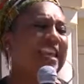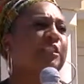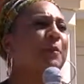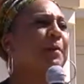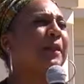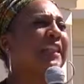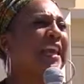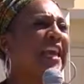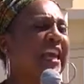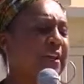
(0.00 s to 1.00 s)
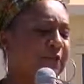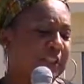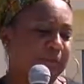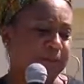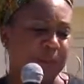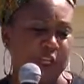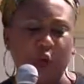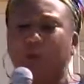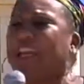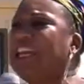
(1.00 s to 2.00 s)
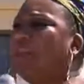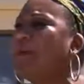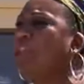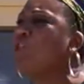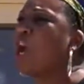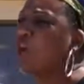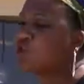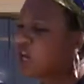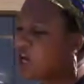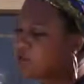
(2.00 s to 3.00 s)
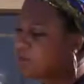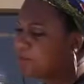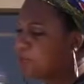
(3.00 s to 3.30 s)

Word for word: We need to be believed. We need to be nurtured.